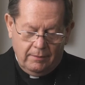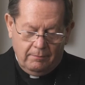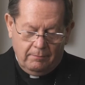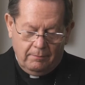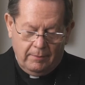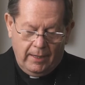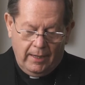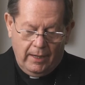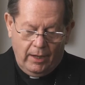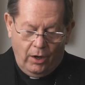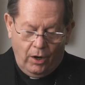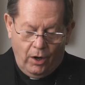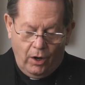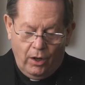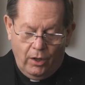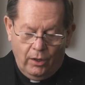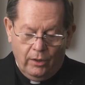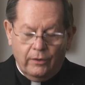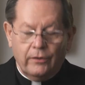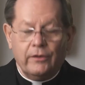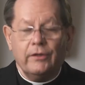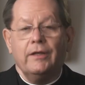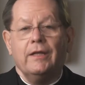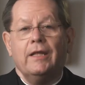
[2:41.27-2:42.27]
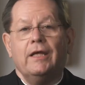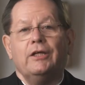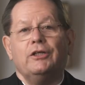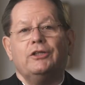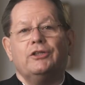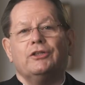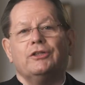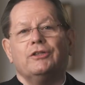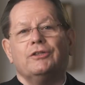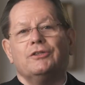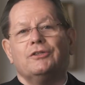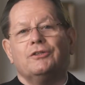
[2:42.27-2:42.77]
by all the
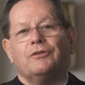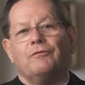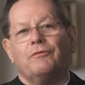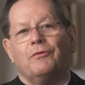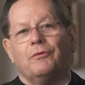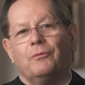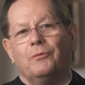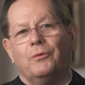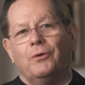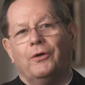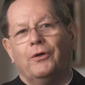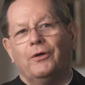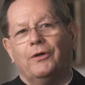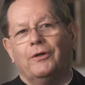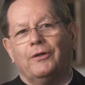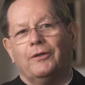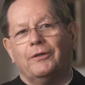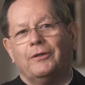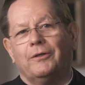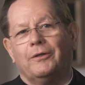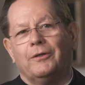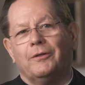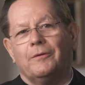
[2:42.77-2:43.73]
nations of the world.